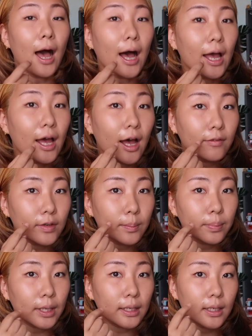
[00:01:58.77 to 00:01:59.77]
I
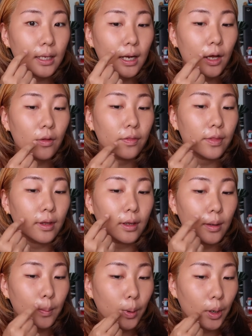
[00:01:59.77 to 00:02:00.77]
haven't blended out
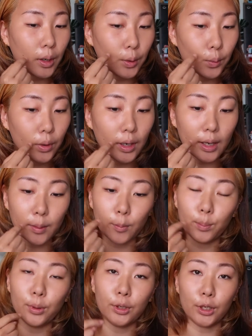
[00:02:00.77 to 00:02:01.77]
the part where I
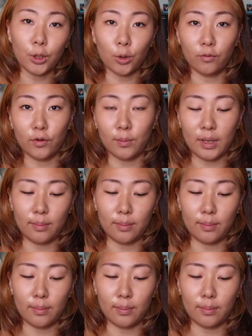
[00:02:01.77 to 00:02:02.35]
put it over my